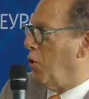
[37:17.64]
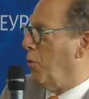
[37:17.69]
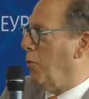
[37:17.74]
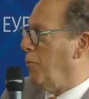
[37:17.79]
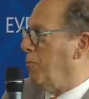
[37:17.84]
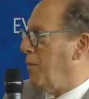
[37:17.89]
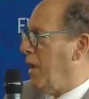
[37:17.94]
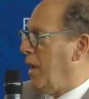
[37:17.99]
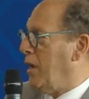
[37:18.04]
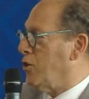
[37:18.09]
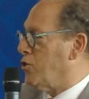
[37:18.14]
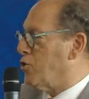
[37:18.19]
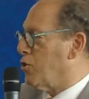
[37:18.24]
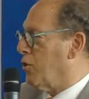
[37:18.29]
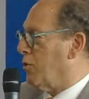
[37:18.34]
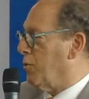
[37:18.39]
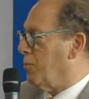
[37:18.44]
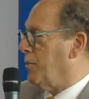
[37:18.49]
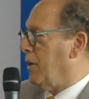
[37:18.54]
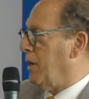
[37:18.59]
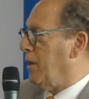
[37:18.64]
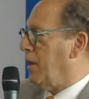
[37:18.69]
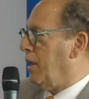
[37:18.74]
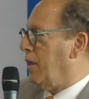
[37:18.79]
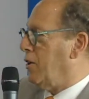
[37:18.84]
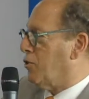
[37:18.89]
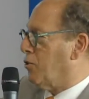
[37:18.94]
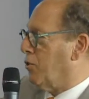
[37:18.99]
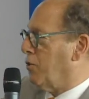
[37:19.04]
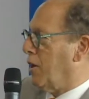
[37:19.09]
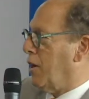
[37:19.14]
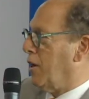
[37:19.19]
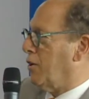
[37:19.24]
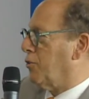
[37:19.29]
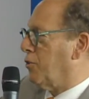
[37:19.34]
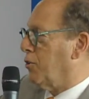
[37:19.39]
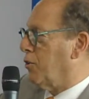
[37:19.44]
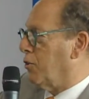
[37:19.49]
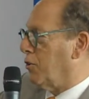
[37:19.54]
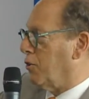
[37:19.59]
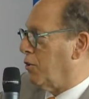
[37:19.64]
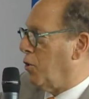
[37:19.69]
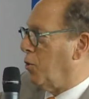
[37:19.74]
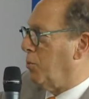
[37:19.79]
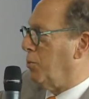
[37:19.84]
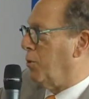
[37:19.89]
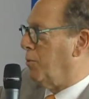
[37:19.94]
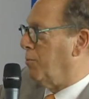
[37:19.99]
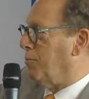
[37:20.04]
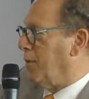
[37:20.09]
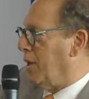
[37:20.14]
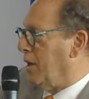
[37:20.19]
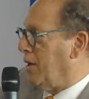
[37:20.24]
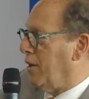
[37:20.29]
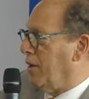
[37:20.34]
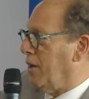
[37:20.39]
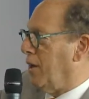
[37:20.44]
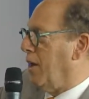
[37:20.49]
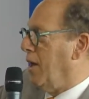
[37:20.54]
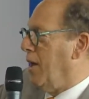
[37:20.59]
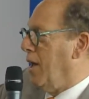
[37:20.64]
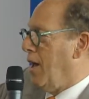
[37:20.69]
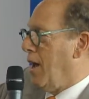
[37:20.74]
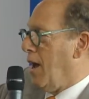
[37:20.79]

major international global media